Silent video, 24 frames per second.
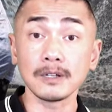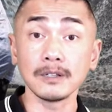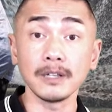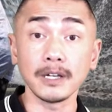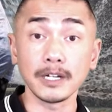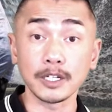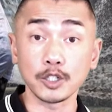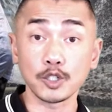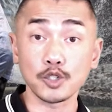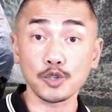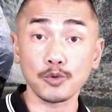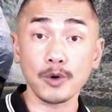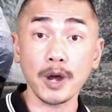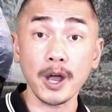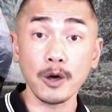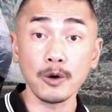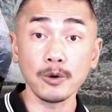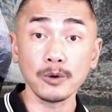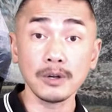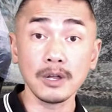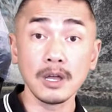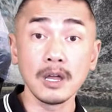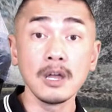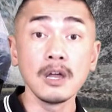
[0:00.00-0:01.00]
like
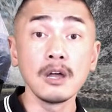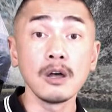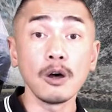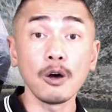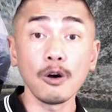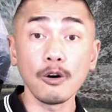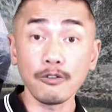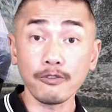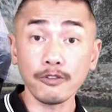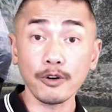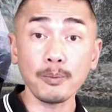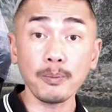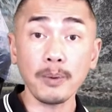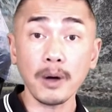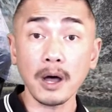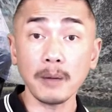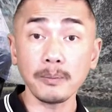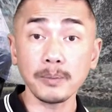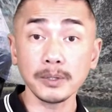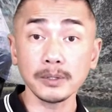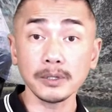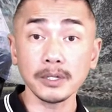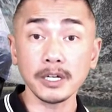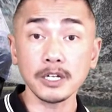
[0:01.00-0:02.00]
drought,
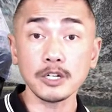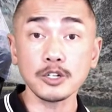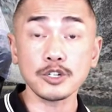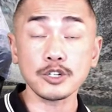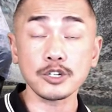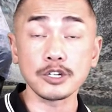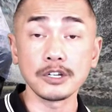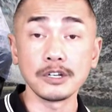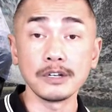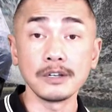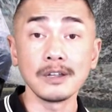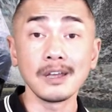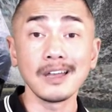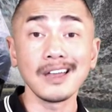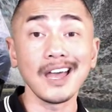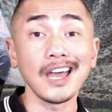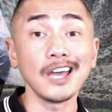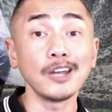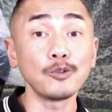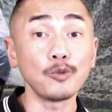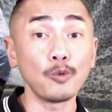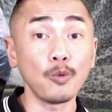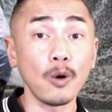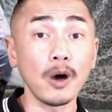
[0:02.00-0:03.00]
overpopulation,
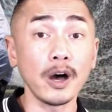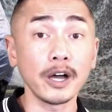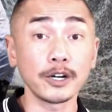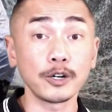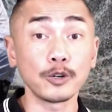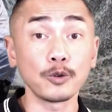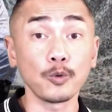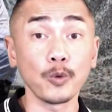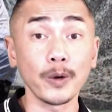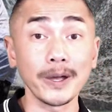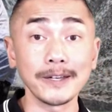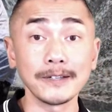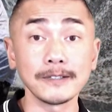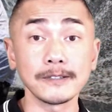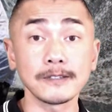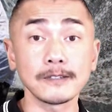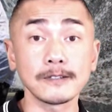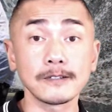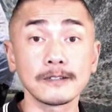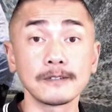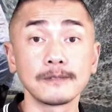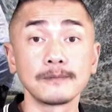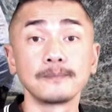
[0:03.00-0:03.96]
and water waste.